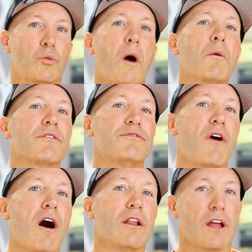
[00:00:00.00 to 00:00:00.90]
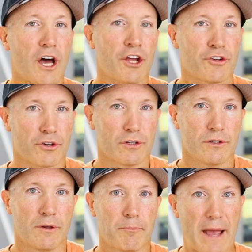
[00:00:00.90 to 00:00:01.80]
what would fall
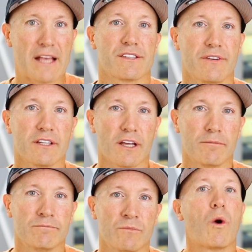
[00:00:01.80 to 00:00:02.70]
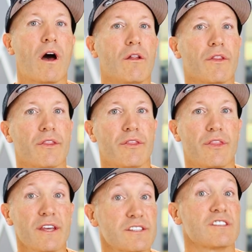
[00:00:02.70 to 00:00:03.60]
under passive income? Well,
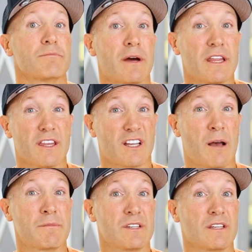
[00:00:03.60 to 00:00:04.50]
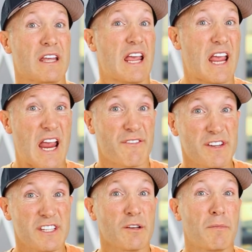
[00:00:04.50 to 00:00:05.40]
this is money that comes in every
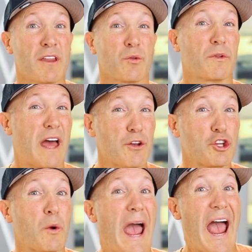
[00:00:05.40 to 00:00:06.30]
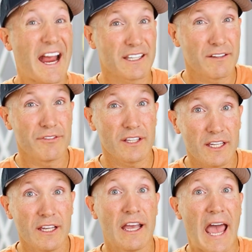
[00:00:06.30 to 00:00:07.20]
single month without you
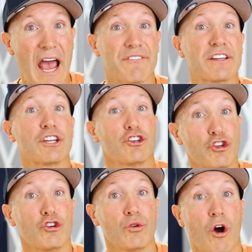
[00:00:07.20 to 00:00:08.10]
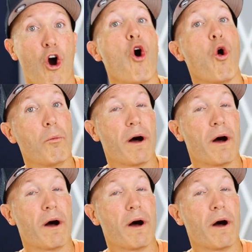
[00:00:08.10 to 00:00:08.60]
actively having to do a whole